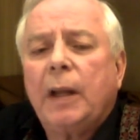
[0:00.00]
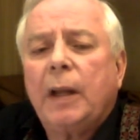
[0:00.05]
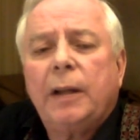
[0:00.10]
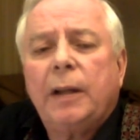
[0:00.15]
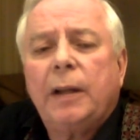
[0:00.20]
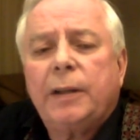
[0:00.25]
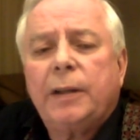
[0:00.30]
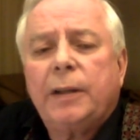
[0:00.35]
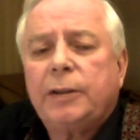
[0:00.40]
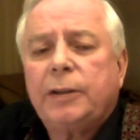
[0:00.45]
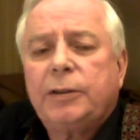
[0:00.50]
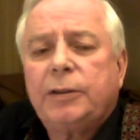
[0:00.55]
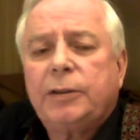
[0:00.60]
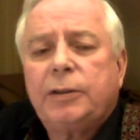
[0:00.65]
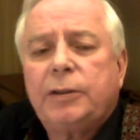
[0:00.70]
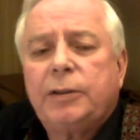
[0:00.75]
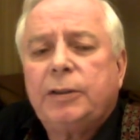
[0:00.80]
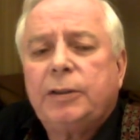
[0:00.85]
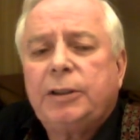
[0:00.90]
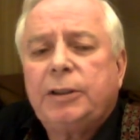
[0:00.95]
The
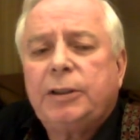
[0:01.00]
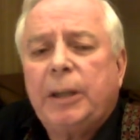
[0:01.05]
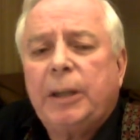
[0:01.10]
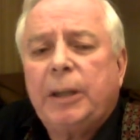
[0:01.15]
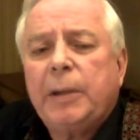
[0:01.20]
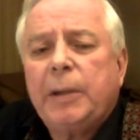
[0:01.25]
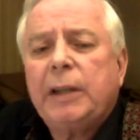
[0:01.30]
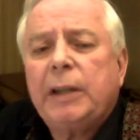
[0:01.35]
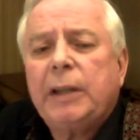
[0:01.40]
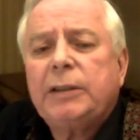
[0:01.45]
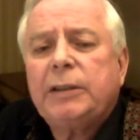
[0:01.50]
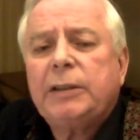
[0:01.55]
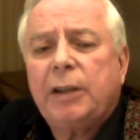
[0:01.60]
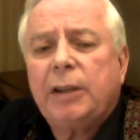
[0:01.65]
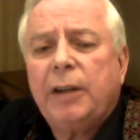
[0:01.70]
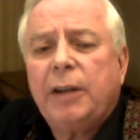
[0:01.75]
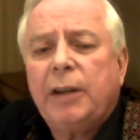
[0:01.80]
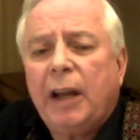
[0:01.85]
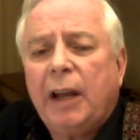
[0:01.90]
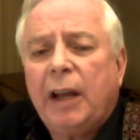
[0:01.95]
Geminis
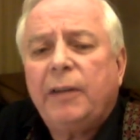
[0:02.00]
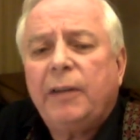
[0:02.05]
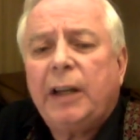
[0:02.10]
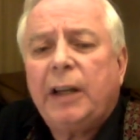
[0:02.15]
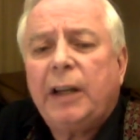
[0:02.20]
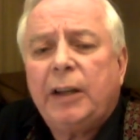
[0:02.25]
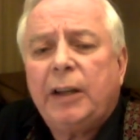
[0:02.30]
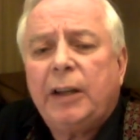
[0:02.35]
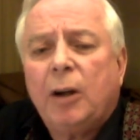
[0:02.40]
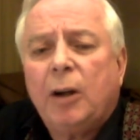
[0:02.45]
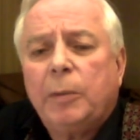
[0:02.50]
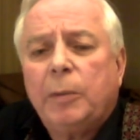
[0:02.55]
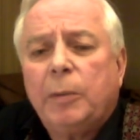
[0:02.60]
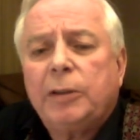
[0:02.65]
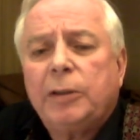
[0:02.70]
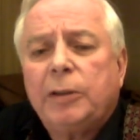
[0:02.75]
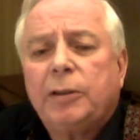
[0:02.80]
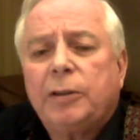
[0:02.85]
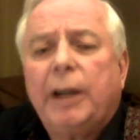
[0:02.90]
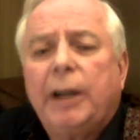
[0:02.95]
don't have any
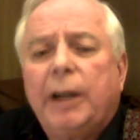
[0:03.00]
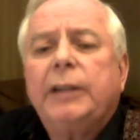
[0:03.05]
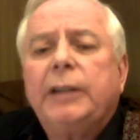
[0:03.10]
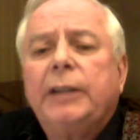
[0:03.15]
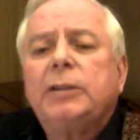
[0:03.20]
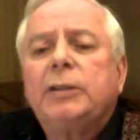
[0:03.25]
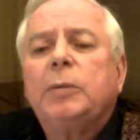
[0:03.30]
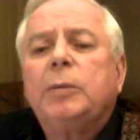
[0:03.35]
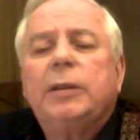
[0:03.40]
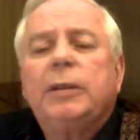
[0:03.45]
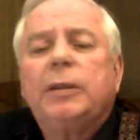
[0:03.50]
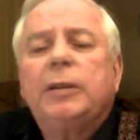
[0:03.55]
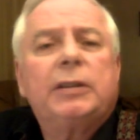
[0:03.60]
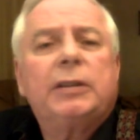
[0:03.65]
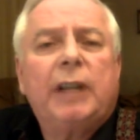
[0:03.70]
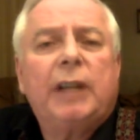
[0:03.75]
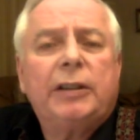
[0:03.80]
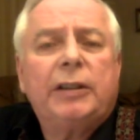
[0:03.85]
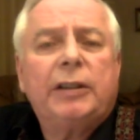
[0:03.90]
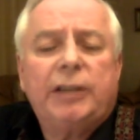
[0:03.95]
common traits with the
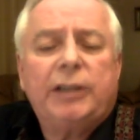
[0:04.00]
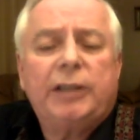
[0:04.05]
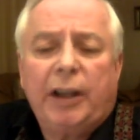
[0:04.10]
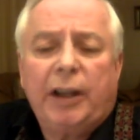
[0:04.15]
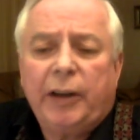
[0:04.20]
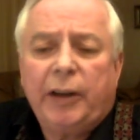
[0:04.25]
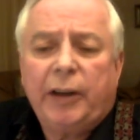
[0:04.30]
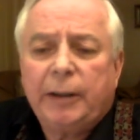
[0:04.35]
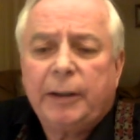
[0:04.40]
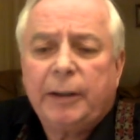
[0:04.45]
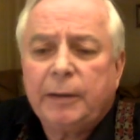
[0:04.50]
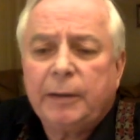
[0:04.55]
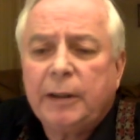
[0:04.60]
Sagittarian.